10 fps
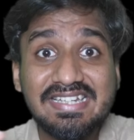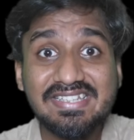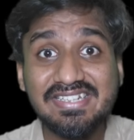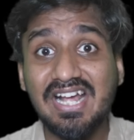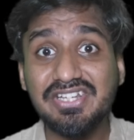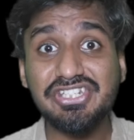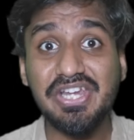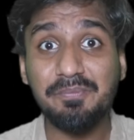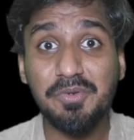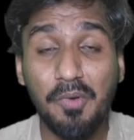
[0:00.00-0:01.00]
their
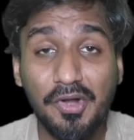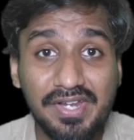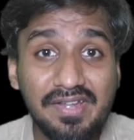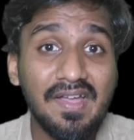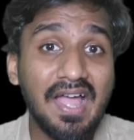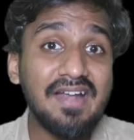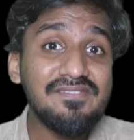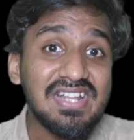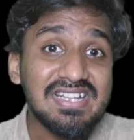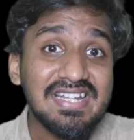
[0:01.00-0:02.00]
star-shaped body
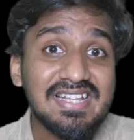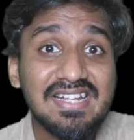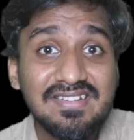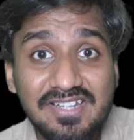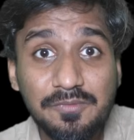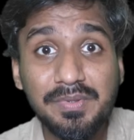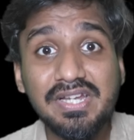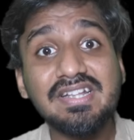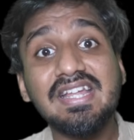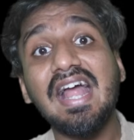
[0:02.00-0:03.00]
and when they suck the
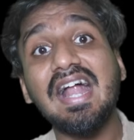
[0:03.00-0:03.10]
spray, they